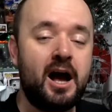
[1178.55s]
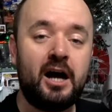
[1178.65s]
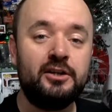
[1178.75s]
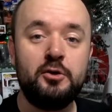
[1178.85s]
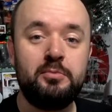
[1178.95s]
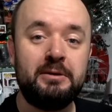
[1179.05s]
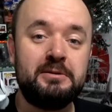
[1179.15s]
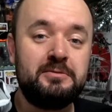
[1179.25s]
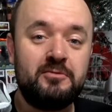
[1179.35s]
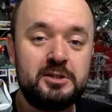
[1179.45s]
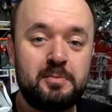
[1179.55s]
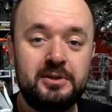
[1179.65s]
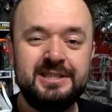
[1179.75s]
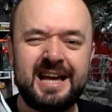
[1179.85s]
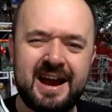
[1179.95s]
I do pretty much
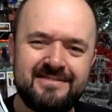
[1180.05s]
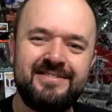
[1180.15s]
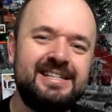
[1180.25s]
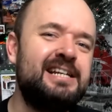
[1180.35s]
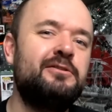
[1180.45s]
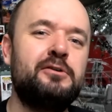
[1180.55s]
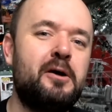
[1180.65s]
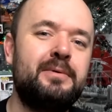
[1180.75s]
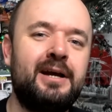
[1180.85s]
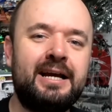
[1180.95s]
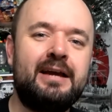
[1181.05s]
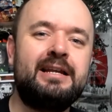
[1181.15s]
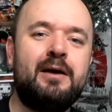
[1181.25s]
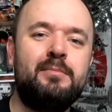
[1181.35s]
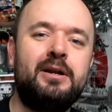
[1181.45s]
respond to every single comment I get
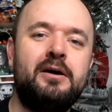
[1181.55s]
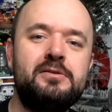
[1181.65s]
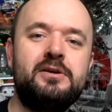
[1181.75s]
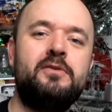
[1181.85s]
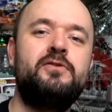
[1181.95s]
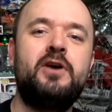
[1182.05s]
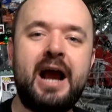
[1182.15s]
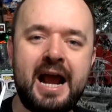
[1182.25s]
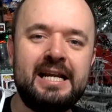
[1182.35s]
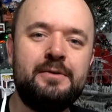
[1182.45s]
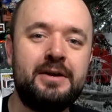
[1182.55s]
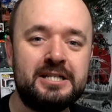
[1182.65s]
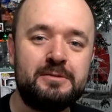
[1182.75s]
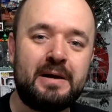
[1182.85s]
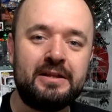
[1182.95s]
down below, so if you've got any
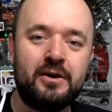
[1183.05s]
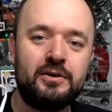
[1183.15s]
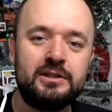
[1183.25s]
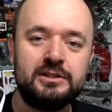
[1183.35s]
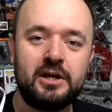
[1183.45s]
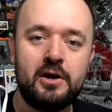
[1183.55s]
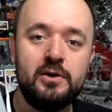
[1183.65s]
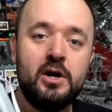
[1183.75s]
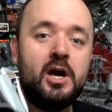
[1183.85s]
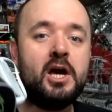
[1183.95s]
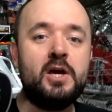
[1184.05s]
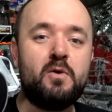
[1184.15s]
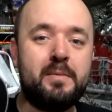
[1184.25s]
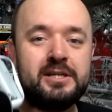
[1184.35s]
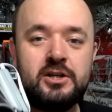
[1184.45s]
questions about the Oculus Go, you
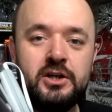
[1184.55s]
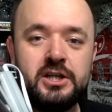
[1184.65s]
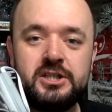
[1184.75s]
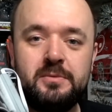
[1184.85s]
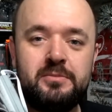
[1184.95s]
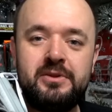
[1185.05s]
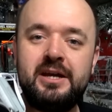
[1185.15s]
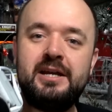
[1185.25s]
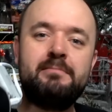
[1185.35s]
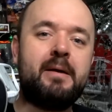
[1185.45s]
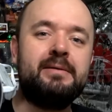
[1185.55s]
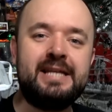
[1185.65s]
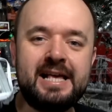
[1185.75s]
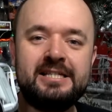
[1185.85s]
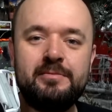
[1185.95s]
want me to look at something, maybe
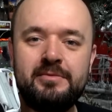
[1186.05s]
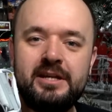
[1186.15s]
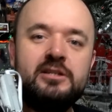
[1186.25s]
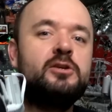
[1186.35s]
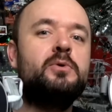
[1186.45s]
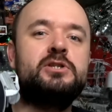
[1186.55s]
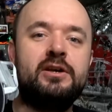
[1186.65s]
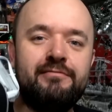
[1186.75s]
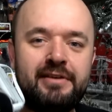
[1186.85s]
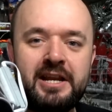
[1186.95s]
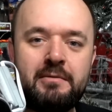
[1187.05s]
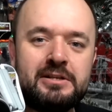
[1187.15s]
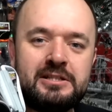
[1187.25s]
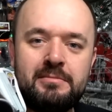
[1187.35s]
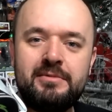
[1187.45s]
test something, do a certain video on
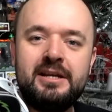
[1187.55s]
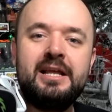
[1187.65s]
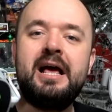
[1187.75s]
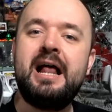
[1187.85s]
something,